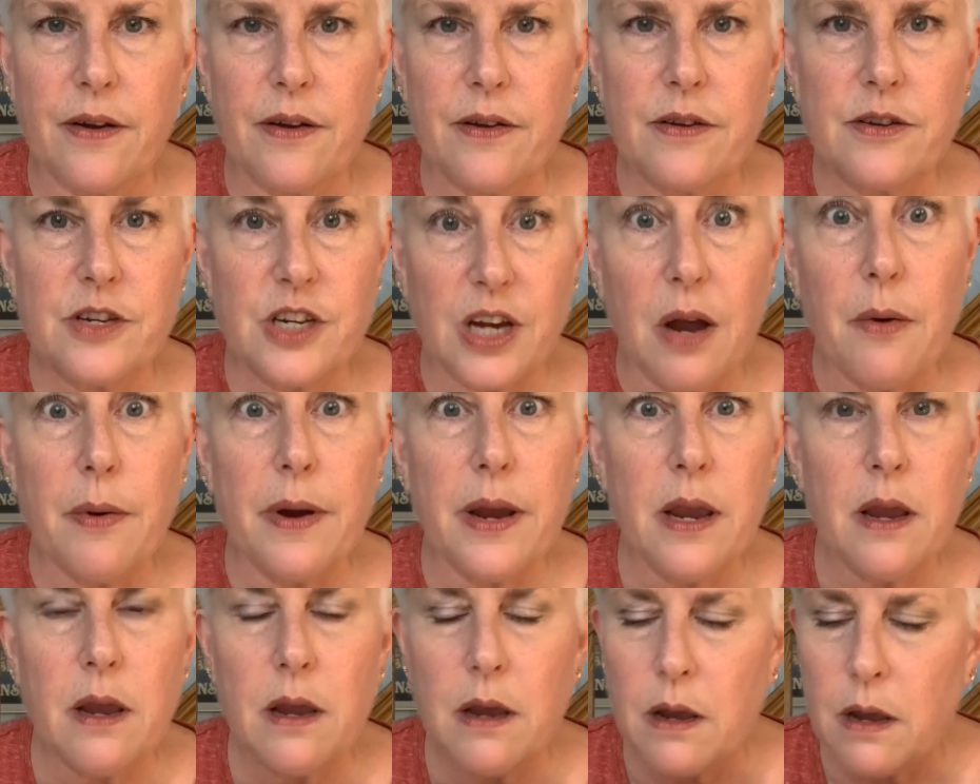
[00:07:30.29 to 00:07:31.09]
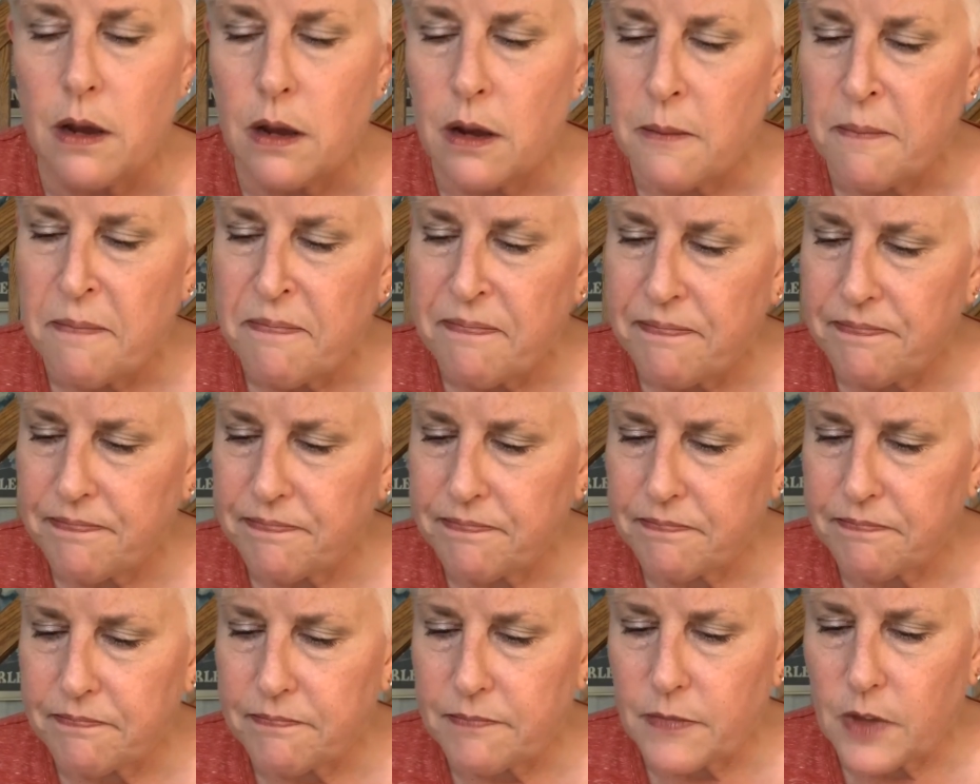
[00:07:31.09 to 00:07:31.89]
Shall we?
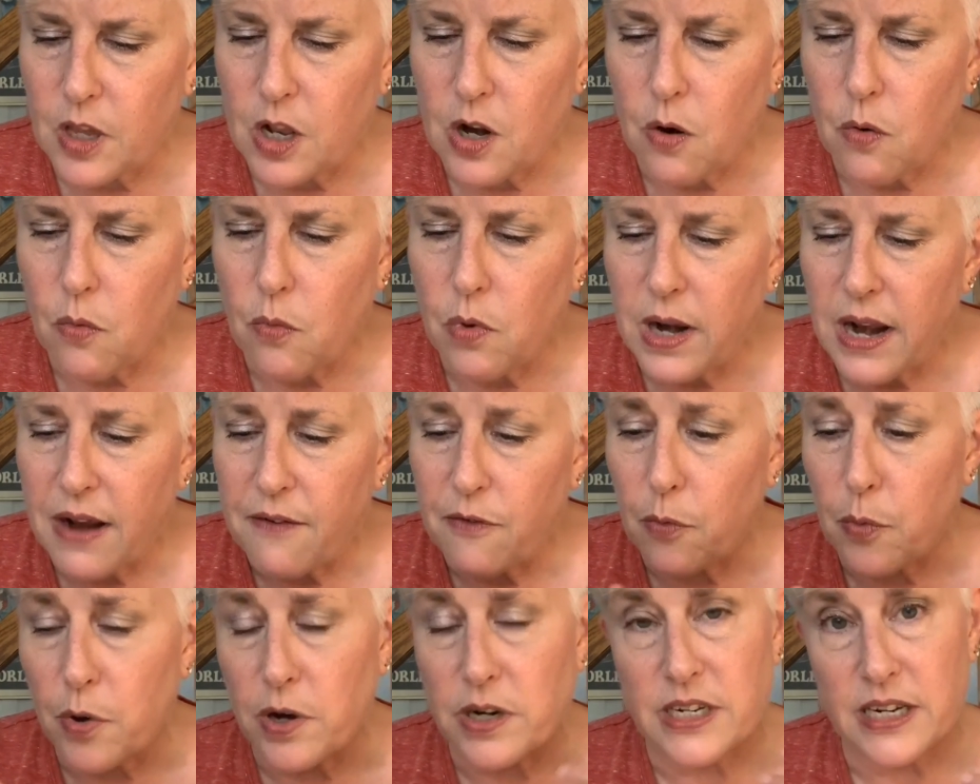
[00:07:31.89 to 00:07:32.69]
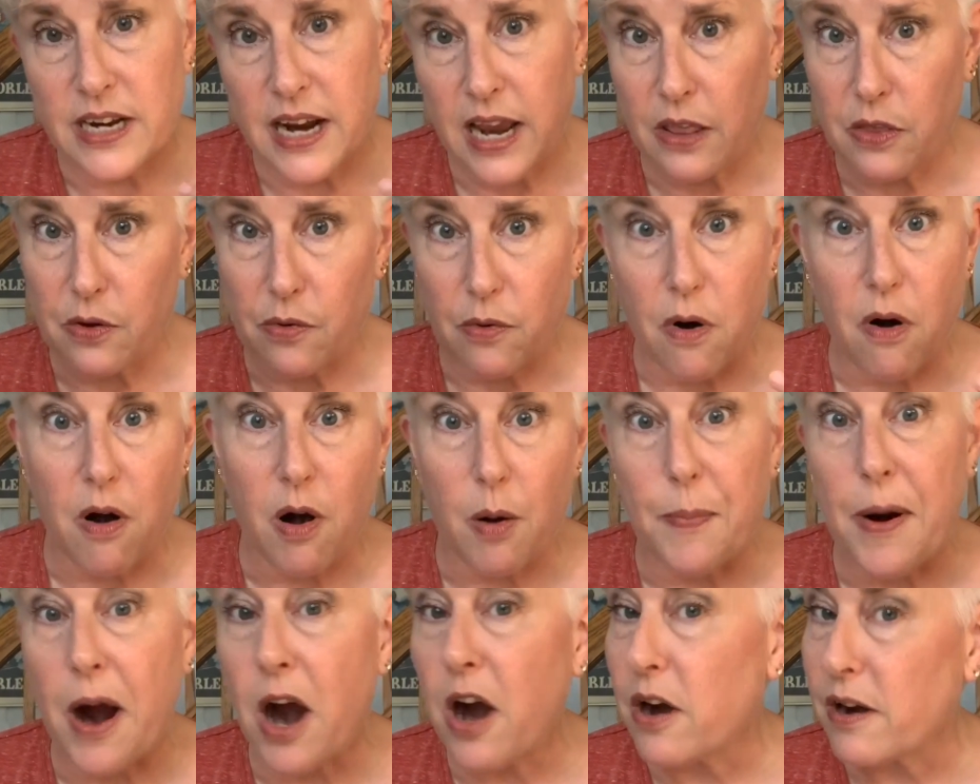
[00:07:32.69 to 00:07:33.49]
You know, whenever we're together or
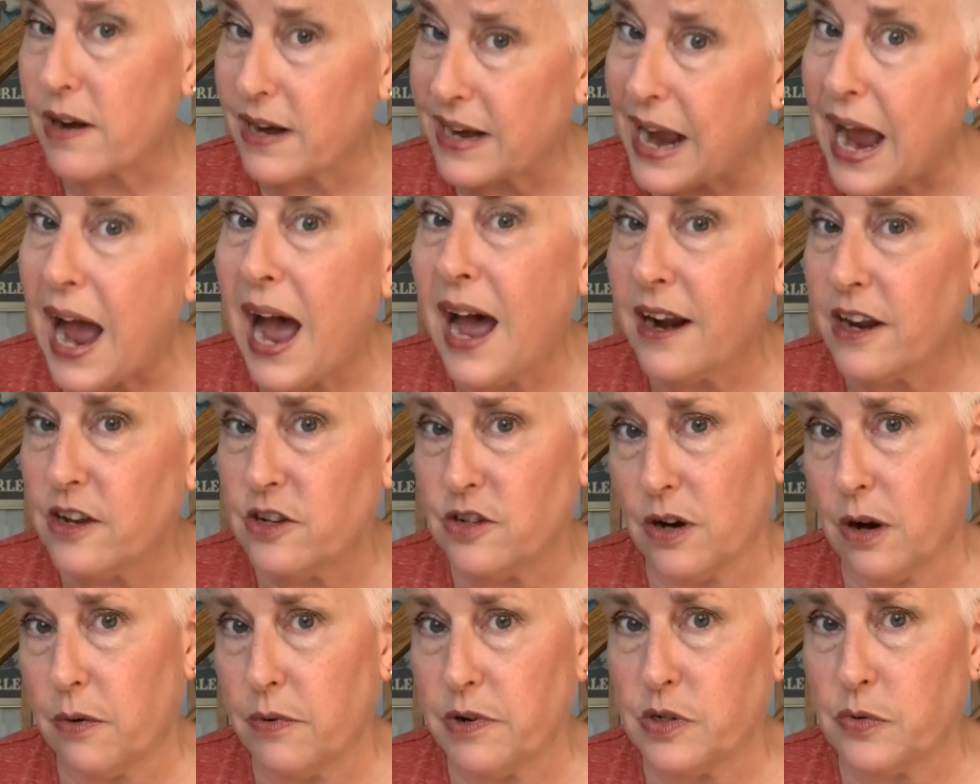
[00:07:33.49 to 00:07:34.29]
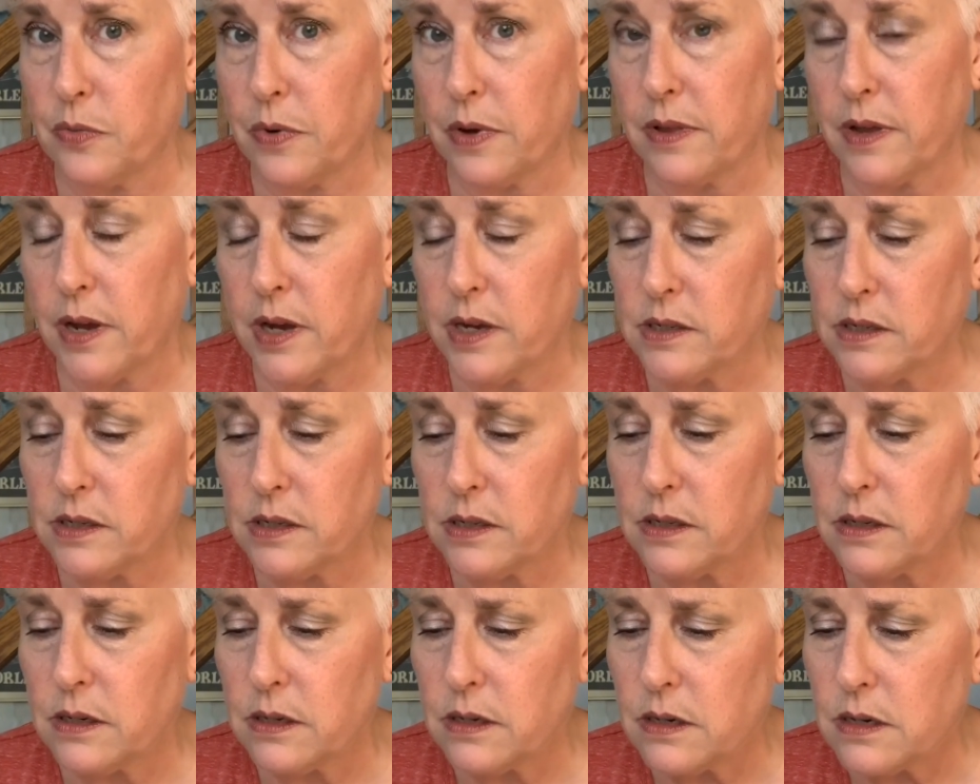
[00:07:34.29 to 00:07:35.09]
apart, God is always with
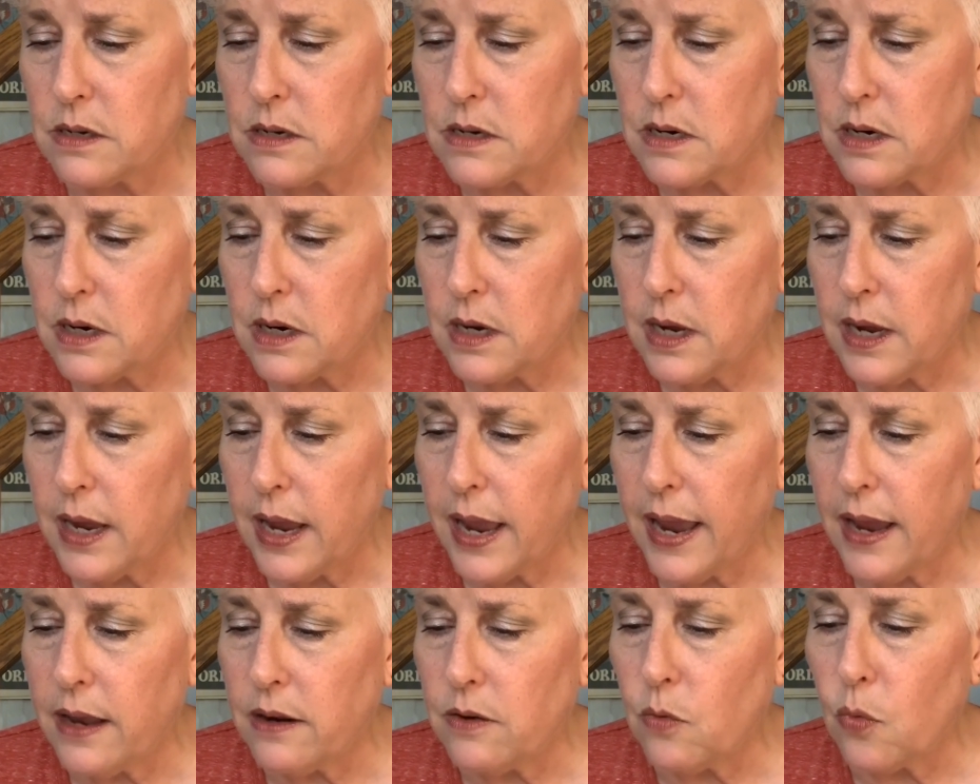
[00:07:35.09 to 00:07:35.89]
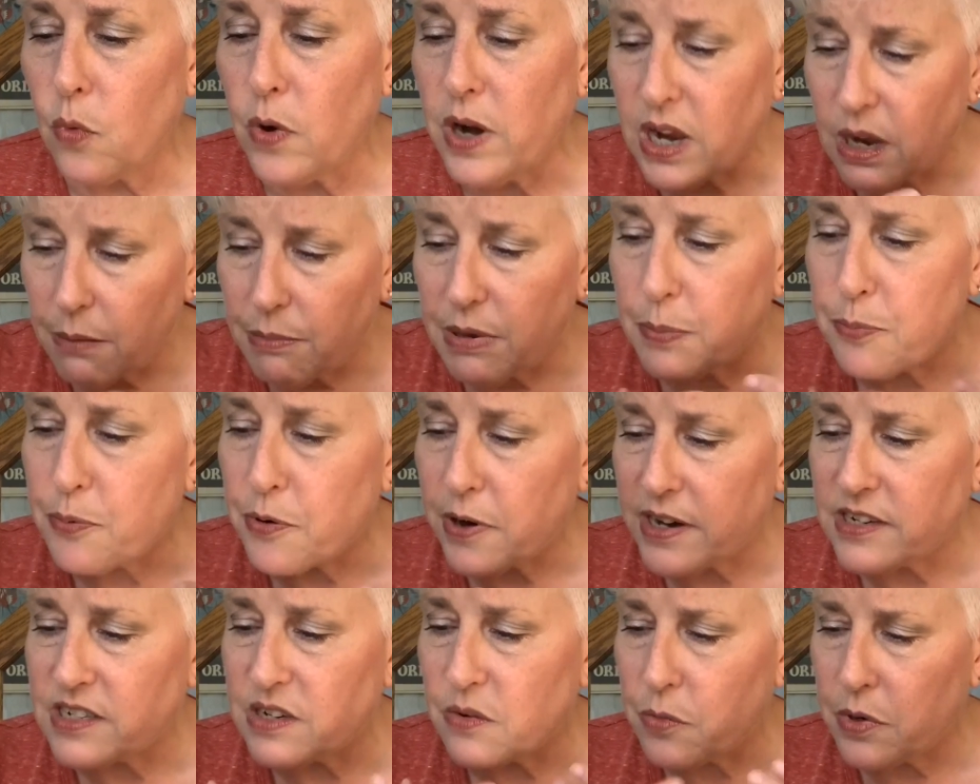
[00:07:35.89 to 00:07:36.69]
us. And we can be
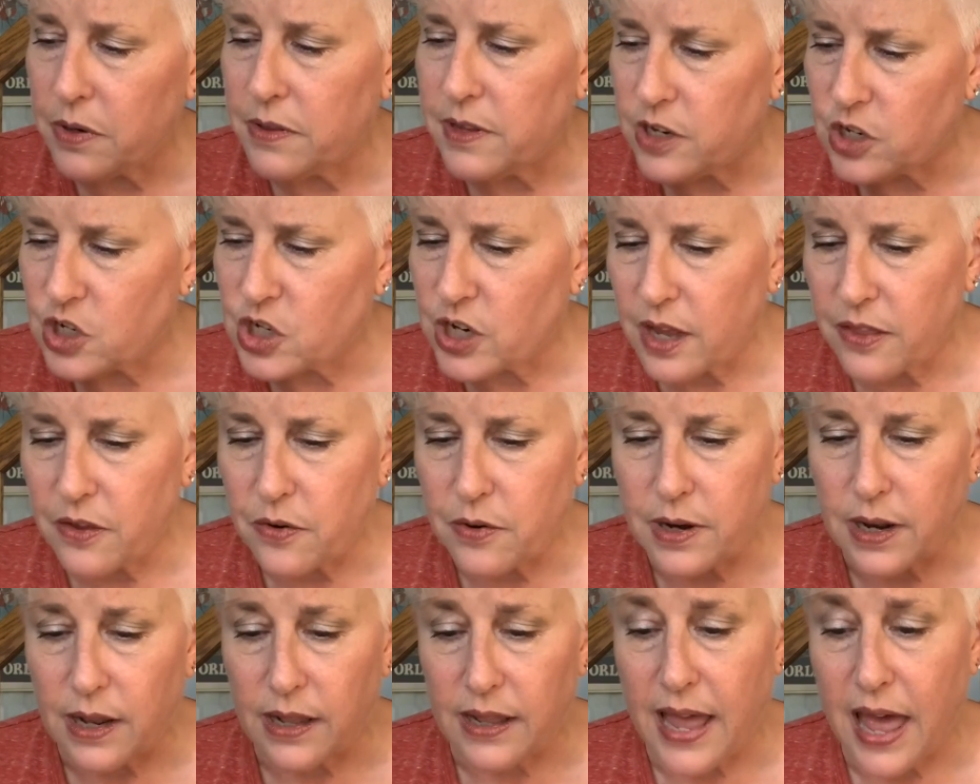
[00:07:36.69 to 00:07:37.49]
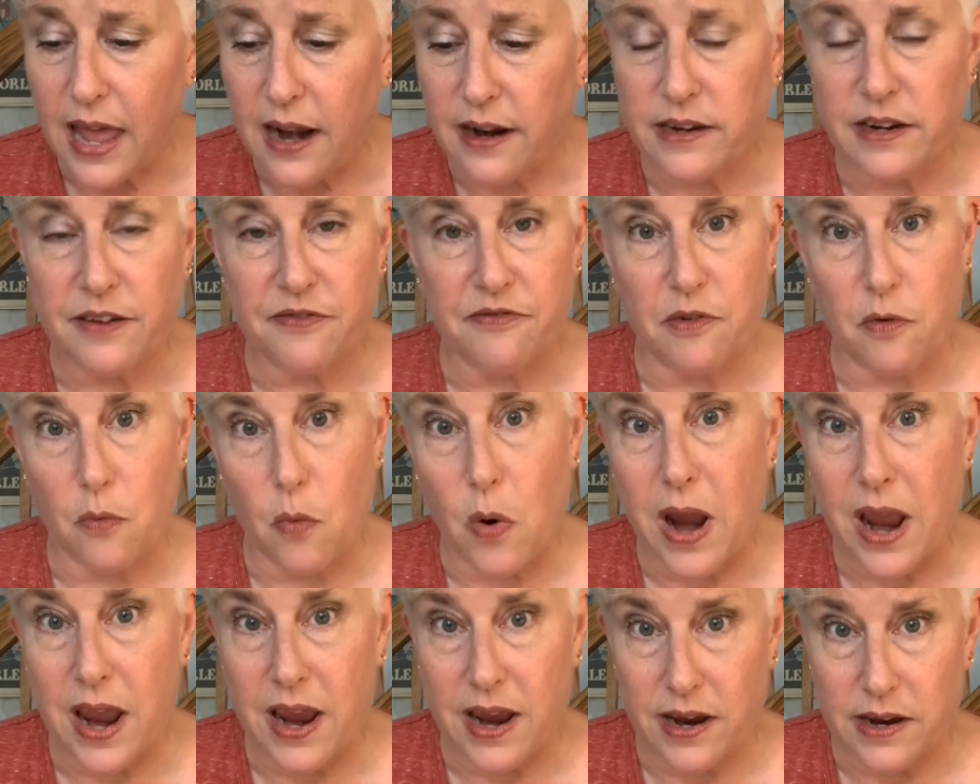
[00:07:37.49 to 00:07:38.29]
present with each other in a lot of different
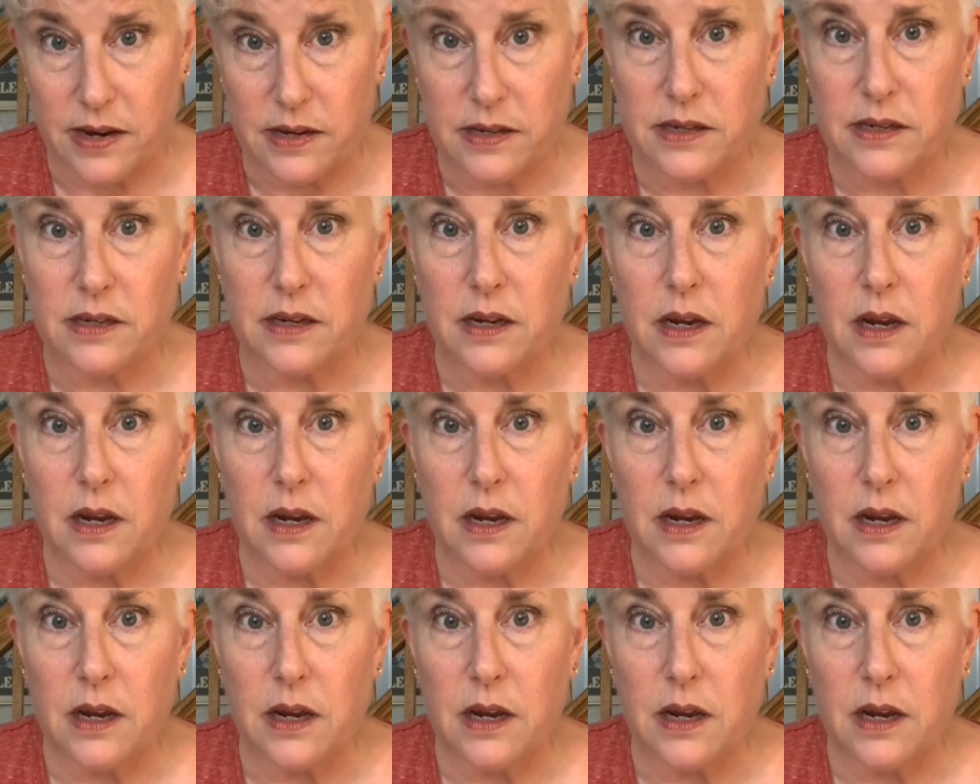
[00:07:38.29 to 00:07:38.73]
ways.